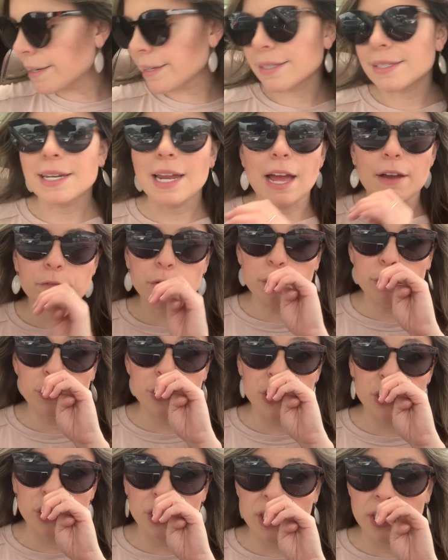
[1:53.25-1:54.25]
doesn't have
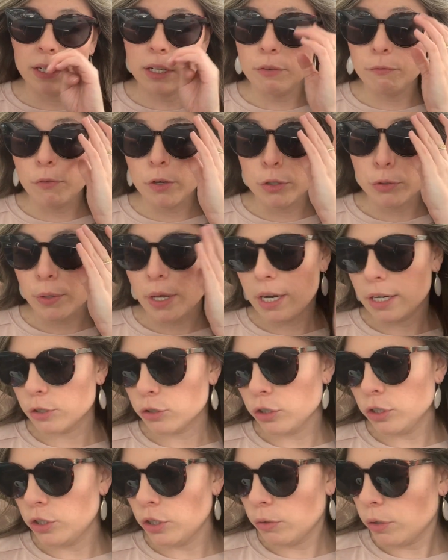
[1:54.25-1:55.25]
nutrition info, so I
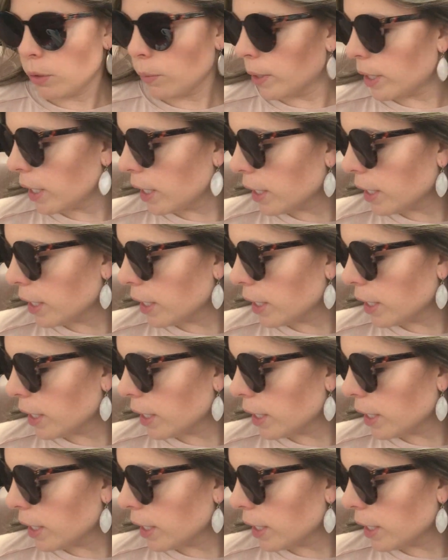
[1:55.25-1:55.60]
actually don't know what it